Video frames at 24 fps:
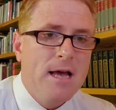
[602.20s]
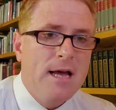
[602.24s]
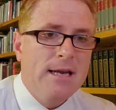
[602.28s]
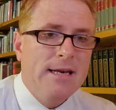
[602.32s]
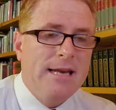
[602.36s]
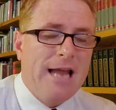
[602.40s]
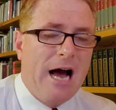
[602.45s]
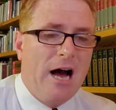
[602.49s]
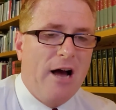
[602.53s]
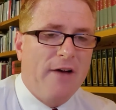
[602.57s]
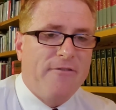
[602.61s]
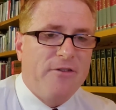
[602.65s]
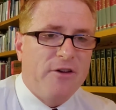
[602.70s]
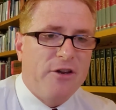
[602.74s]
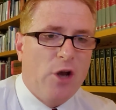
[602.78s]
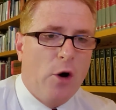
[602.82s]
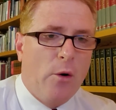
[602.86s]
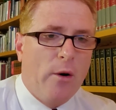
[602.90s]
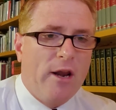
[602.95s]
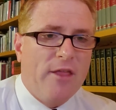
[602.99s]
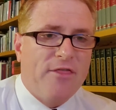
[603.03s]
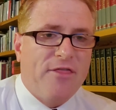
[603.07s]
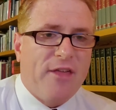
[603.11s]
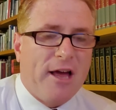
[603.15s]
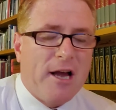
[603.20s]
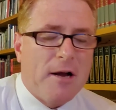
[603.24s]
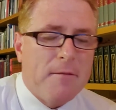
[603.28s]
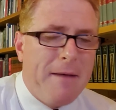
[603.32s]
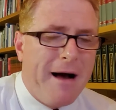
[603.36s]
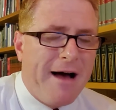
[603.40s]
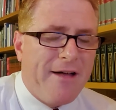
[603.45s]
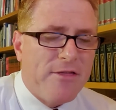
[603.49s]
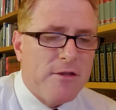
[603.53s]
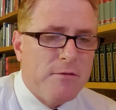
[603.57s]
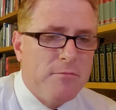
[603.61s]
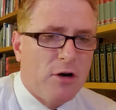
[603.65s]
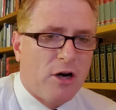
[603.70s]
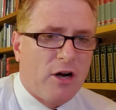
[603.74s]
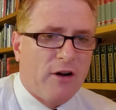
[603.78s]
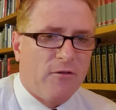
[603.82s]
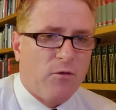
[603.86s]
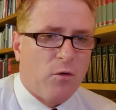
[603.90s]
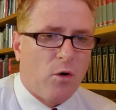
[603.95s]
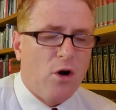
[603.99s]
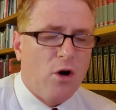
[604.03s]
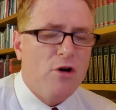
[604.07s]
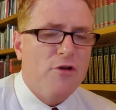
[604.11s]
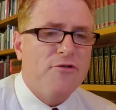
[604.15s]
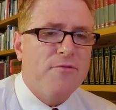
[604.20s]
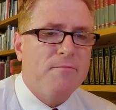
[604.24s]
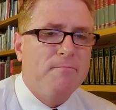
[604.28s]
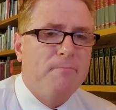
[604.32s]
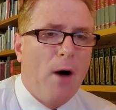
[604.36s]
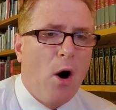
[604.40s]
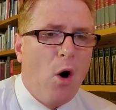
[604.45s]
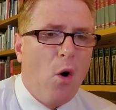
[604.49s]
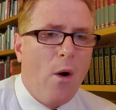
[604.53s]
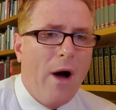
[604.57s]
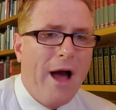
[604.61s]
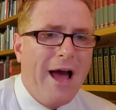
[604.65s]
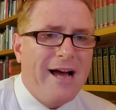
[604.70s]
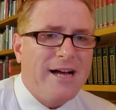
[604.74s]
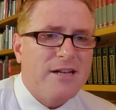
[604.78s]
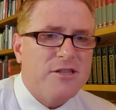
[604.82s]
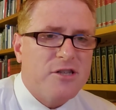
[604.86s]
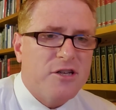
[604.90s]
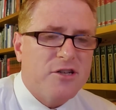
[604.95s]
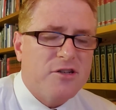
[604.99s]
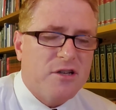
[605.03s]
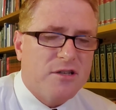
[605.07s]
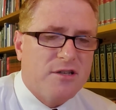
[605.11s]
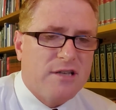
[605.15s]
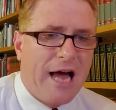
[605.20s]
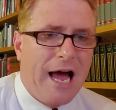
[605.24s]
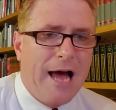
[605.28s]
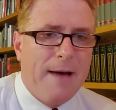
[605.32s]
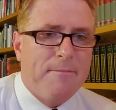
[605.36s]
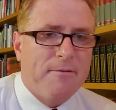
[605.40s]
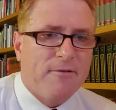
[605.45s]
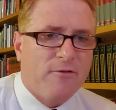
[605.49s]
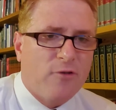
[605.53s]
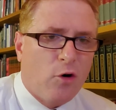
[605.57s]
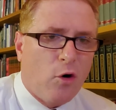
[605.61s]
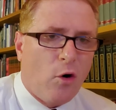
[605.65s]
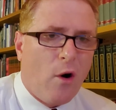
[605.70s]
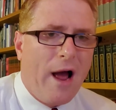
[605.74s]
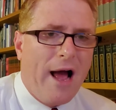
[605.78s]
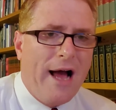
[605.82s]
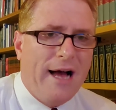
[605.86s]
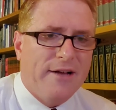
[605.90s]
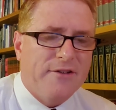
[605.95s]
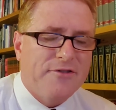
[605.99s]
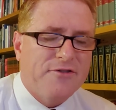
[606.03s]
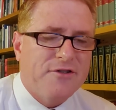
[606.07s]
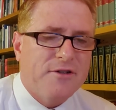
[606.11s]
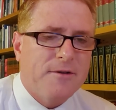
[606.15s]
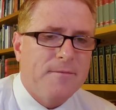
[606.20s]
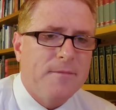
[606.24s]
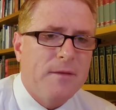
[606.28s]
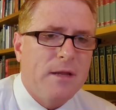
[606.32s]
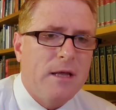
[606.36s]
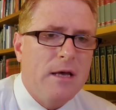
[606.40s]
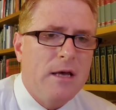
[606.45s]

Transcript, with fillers: Now, if you know anything about the book of Ruth, Boaz is a type of Christ.